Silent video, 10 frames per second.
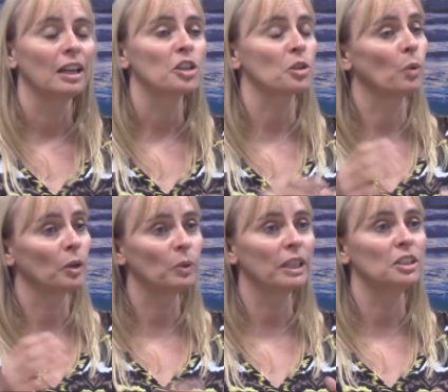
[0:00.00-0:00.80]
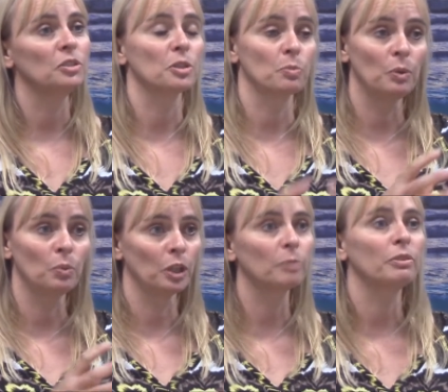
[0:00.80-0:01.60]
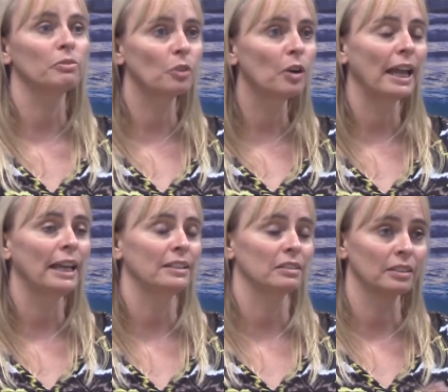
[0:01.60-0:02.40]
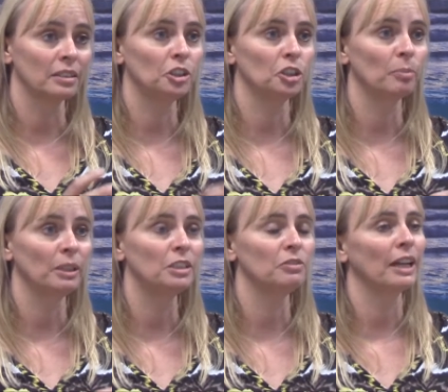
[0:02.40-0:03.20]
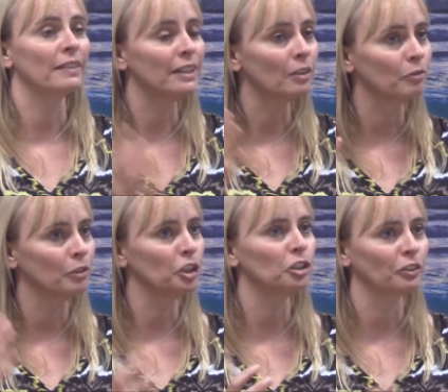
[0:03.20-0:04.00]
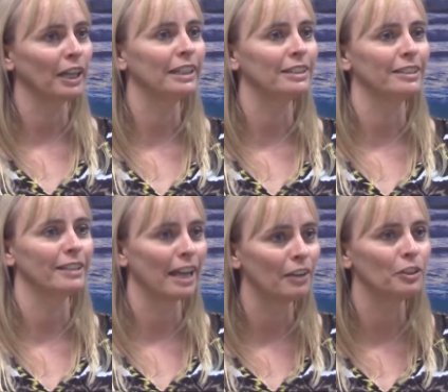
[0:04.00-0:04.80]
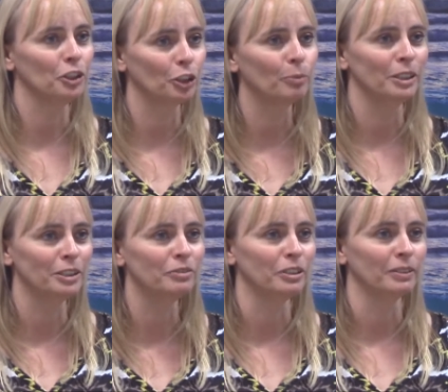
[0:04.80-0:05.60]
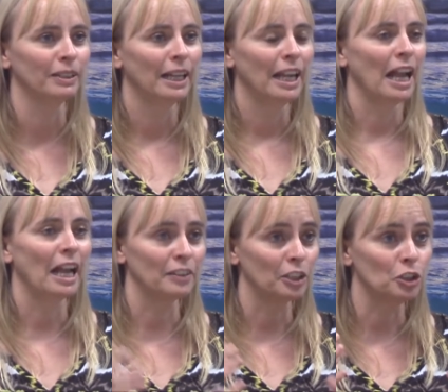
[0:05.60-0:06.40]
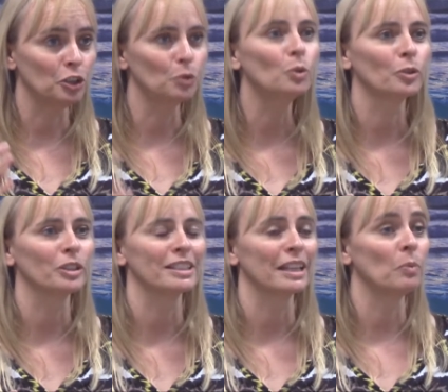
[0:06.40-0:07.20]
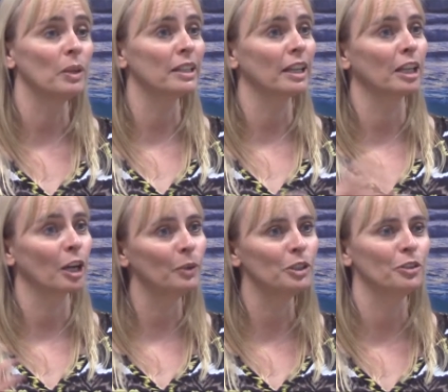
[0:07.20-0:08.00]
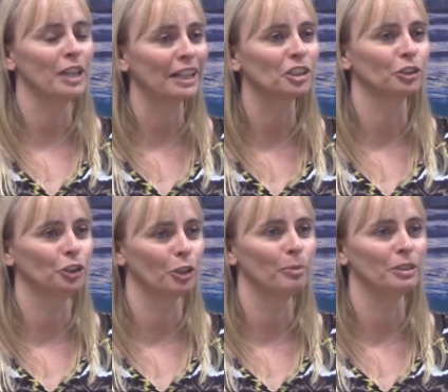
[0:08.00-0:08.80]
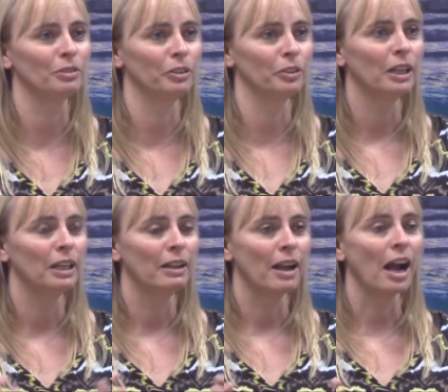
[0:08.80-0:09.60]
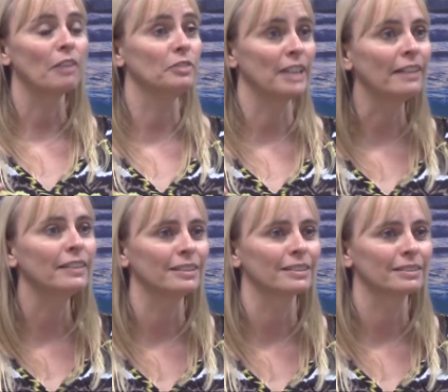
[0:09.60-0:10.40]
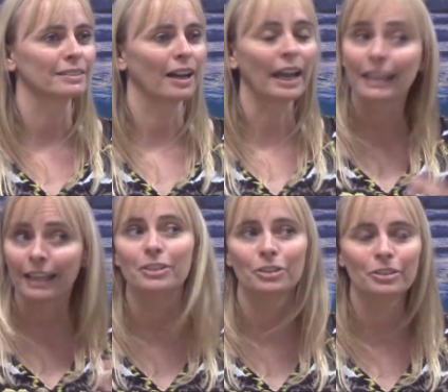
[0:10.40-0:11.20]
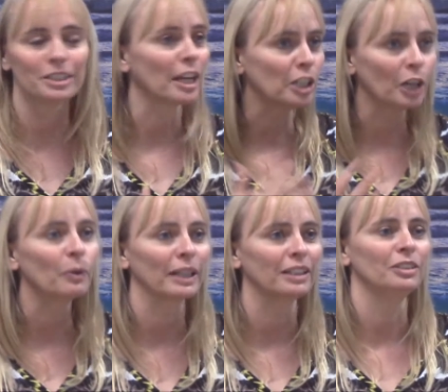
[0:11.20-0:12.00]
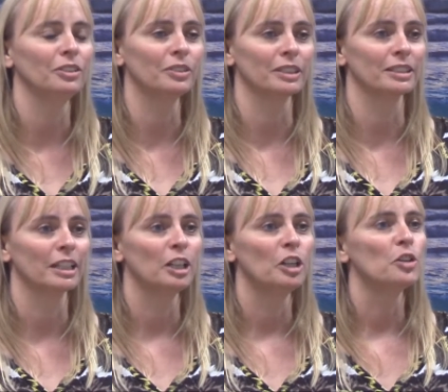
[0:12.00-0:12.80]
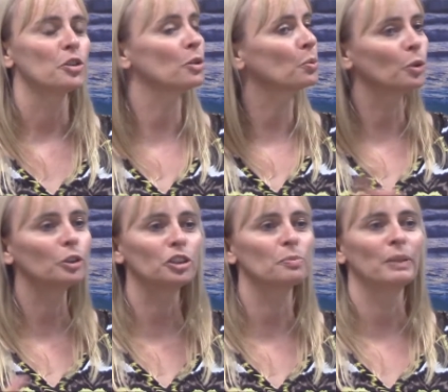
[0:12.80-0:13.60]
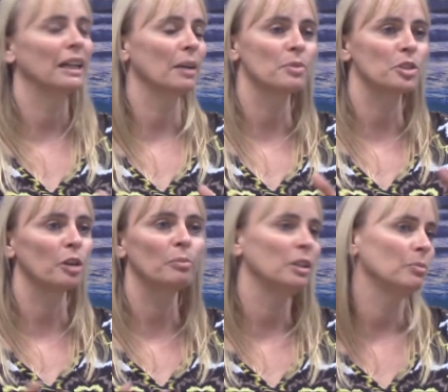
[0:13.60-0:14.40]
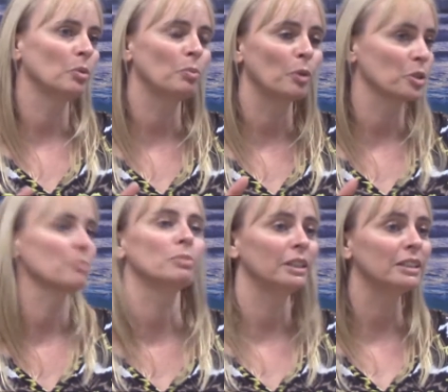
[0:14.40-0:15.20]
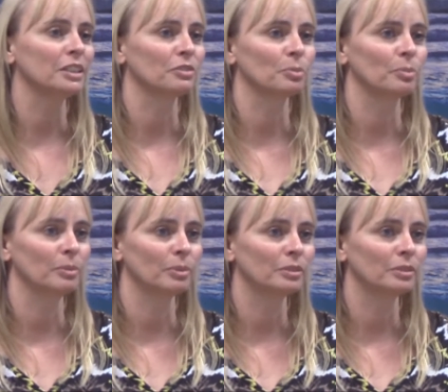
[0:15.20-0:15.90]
So what we can do is we work beforehand on job interview and then on virtual reality they have their job interview and they do all this and when they go into the actual job interview, I've done this. I can do this. I know I can do this. So the world just becomes so many more possibilities for people.